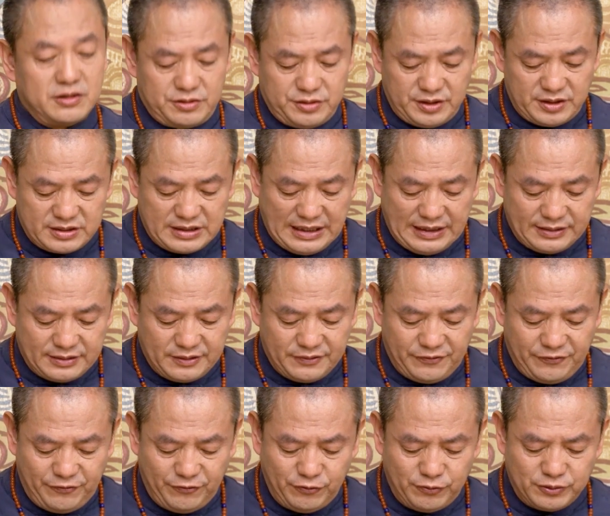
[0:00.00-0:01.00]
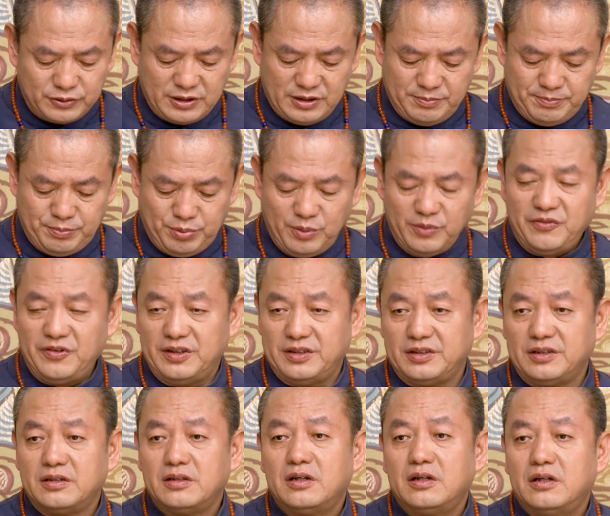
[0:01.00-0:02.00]
So, a little bit of
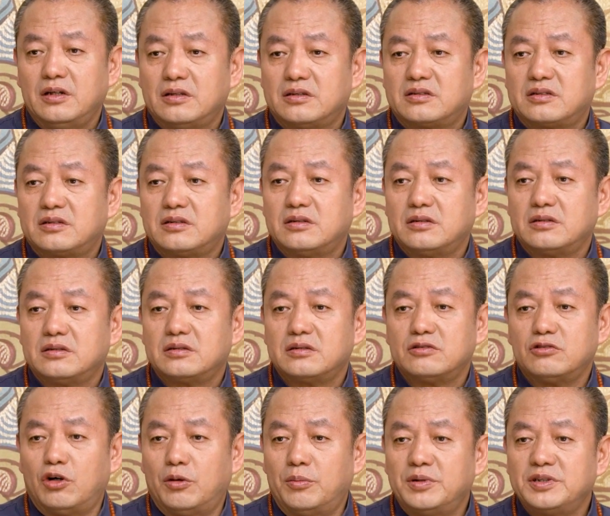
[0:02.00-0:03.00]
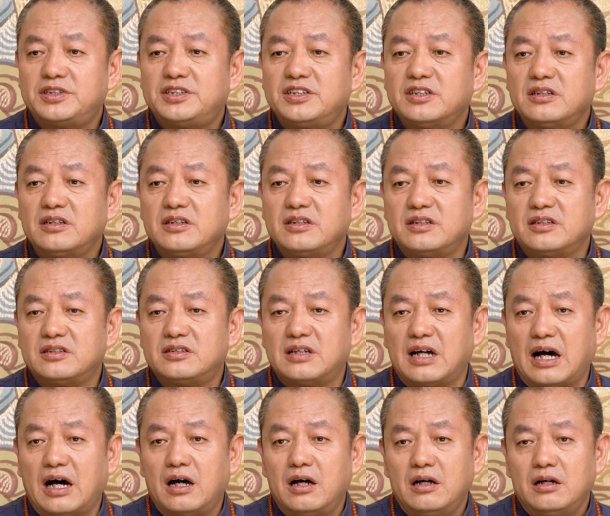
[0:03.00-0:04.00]
negativity in life isn't that
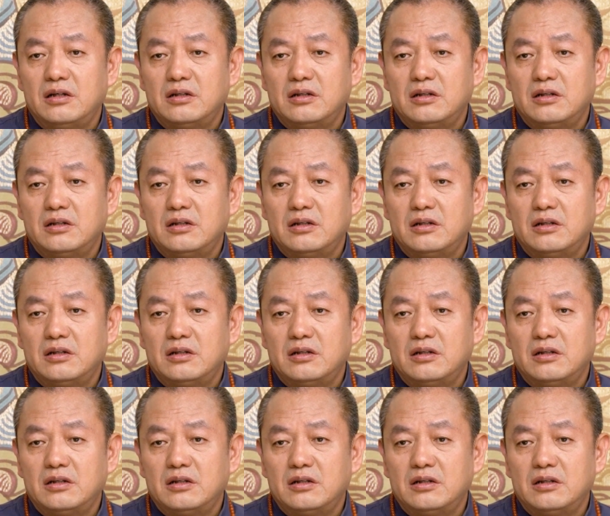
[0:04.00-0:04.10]
bad.